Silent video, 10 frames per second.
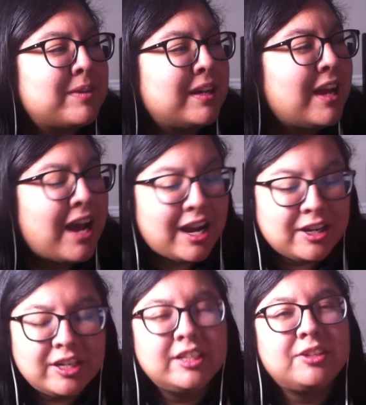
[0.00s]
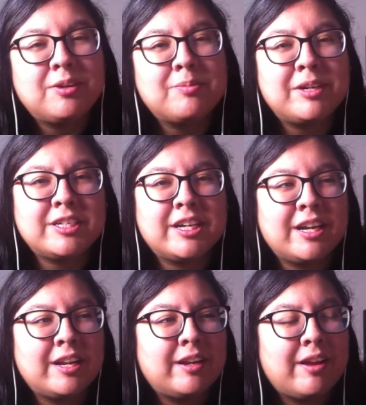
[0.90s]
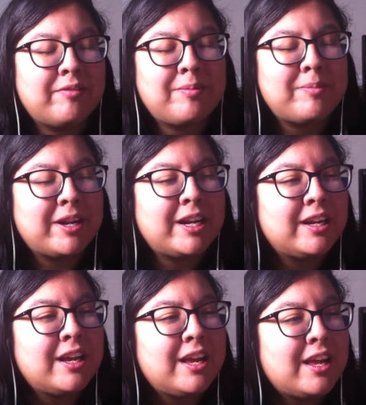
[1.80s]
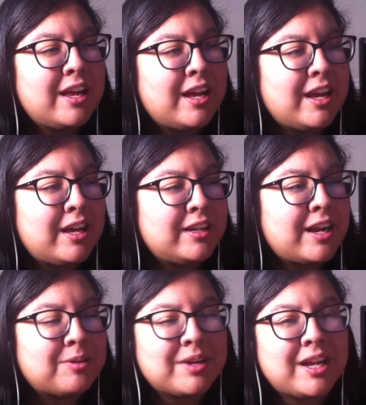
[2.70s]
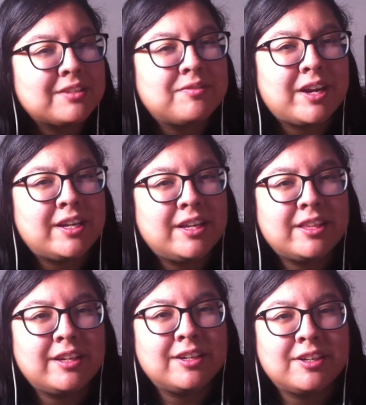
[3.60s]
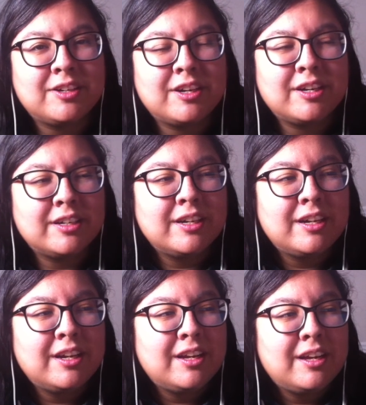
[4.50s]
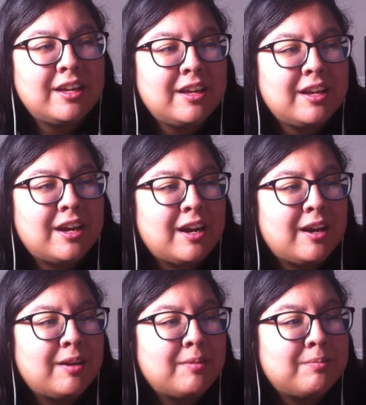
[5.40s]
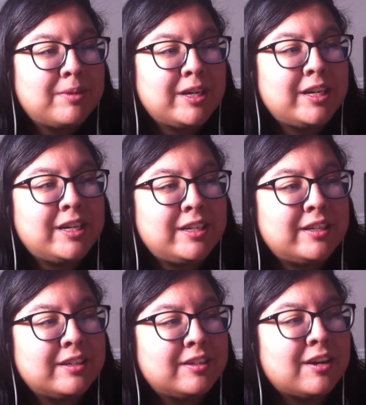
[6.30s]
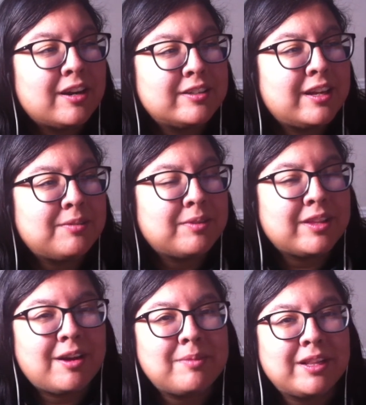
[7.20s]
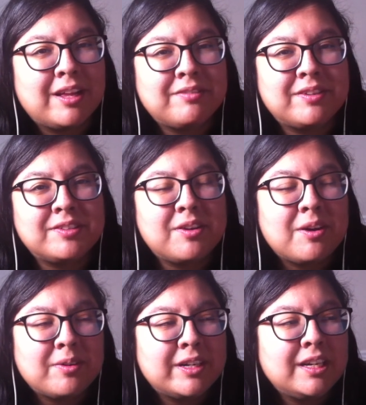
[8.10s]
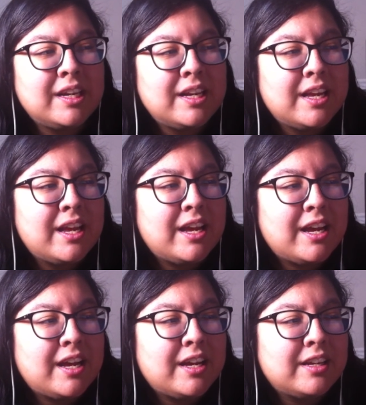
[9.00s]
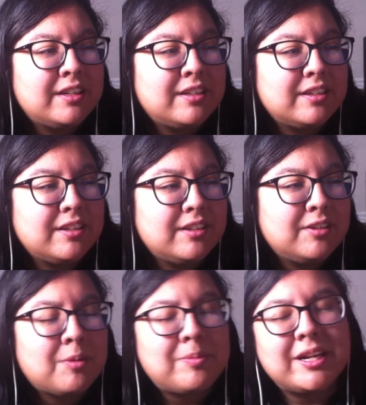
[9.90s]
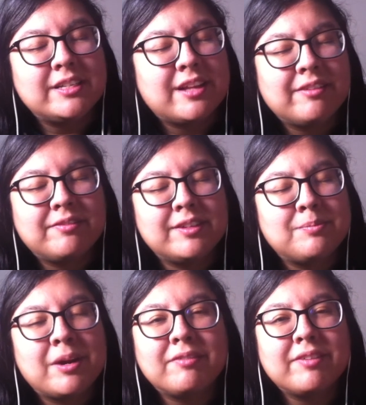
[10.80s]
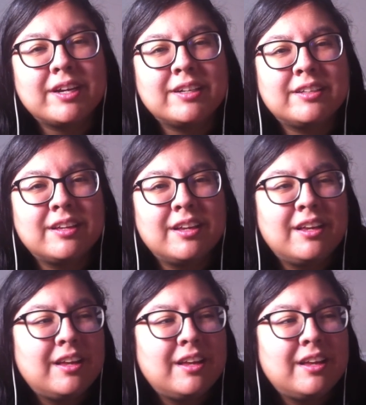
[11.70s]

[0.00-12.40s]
But I really do appreciate everybody. And I don't ask for anything in return. I'm pretty content with how my life is going. And nobody's life is perfect.